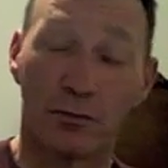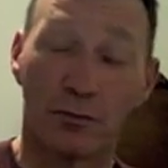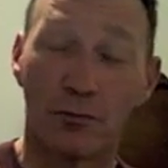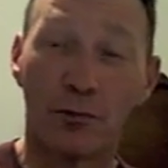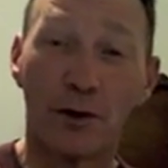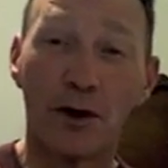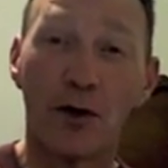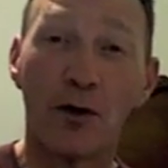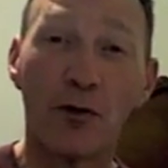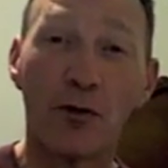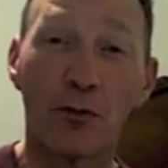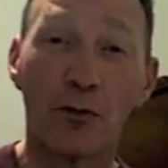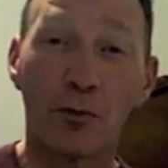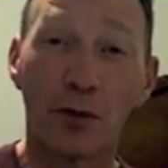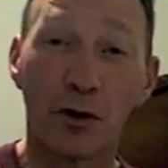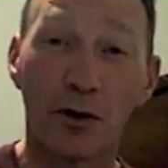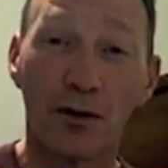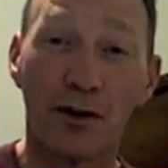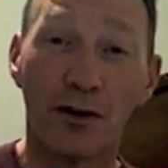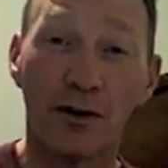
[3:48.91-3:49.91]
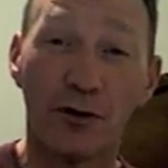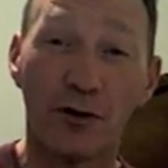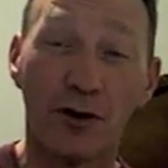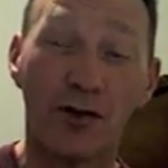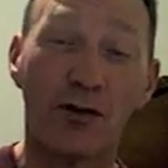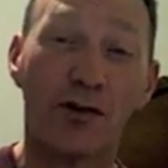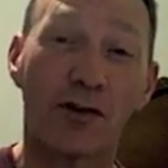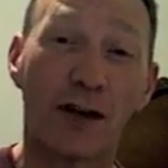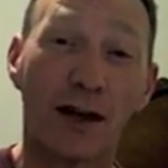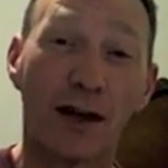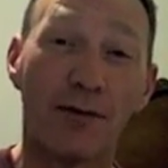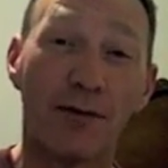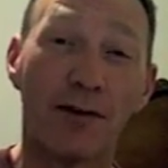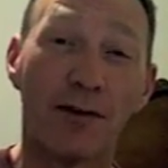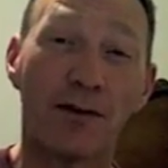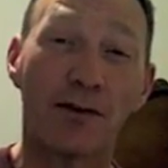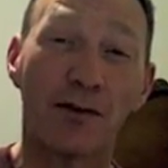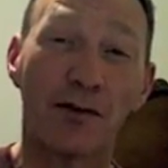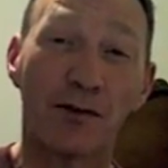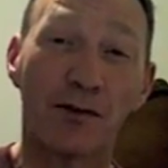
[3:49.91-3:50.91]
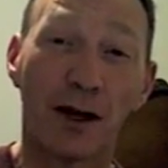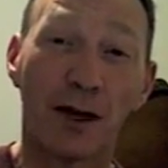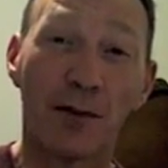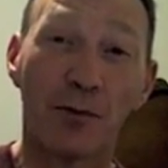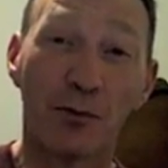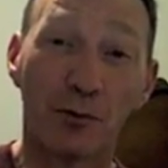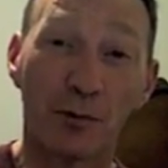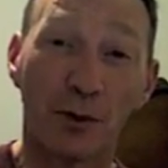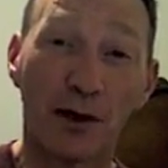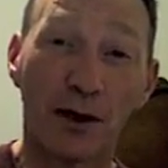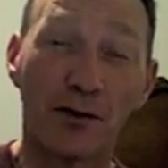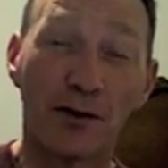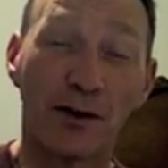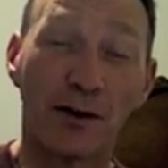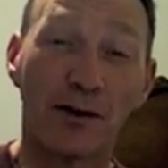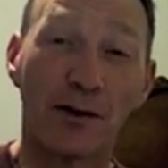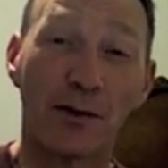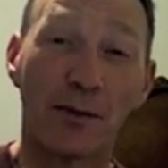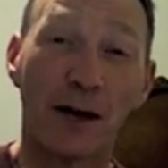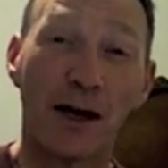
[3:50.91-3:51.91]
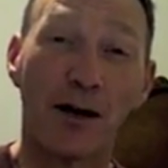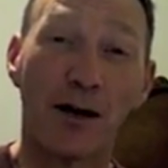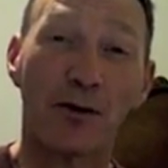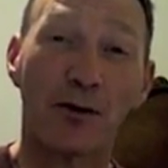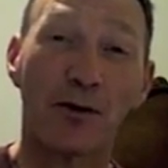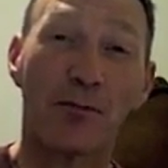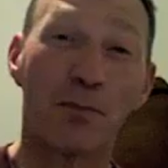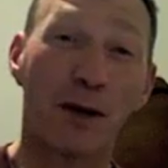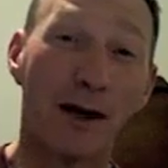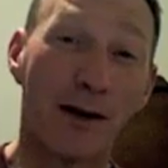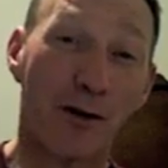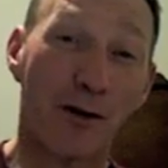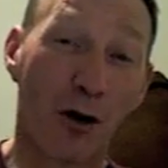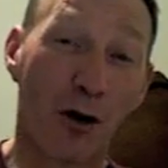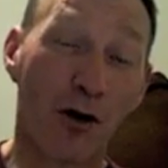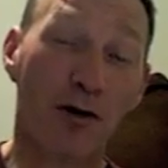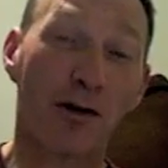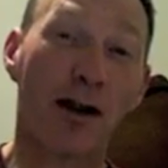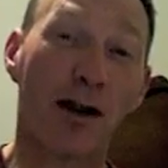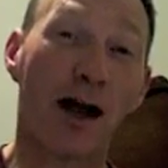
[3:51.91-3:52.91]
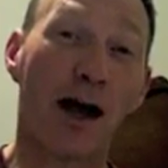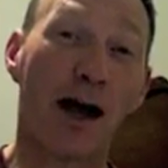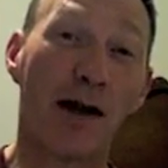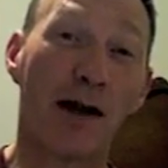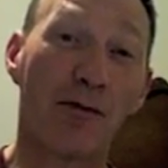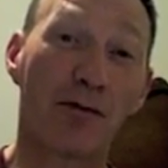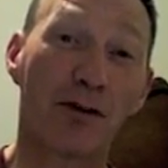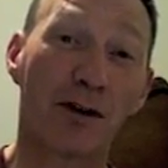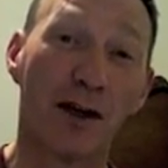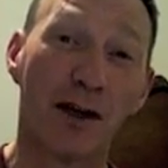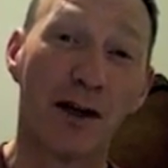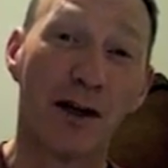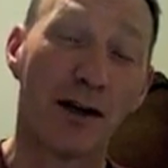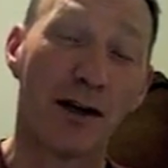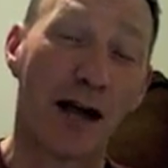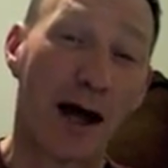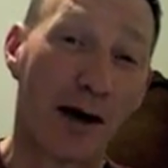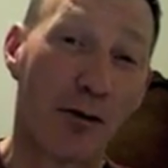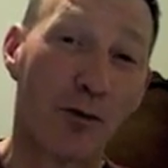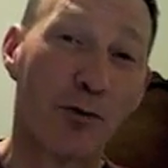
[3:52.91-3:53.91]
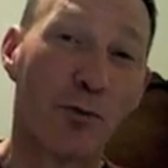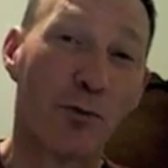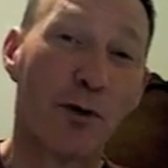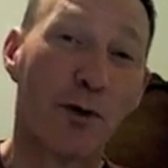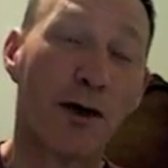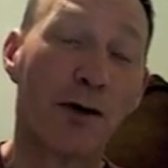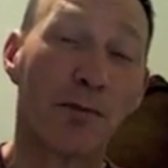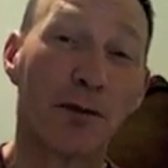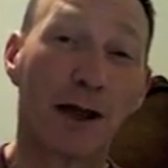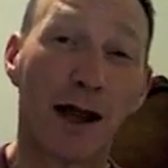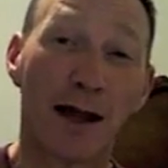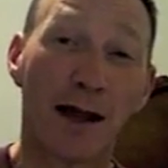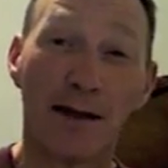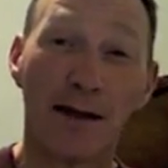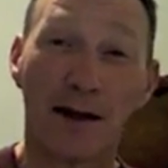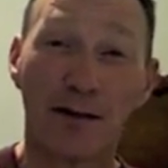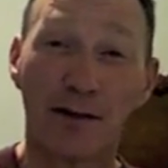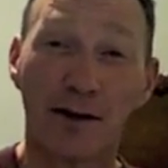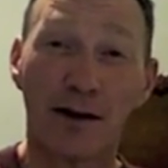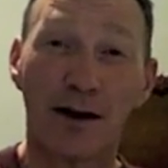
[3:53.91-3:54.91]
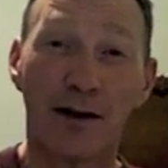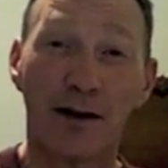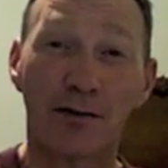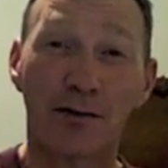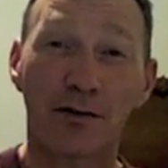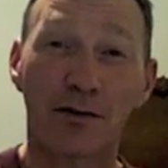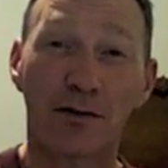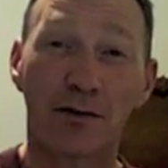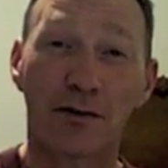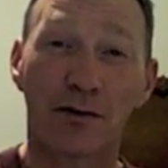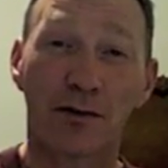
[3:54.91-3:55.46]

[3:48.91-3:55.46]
we know the word that Jesus gave his disciples when he sent them out, but in our lives, how do we apply that to us?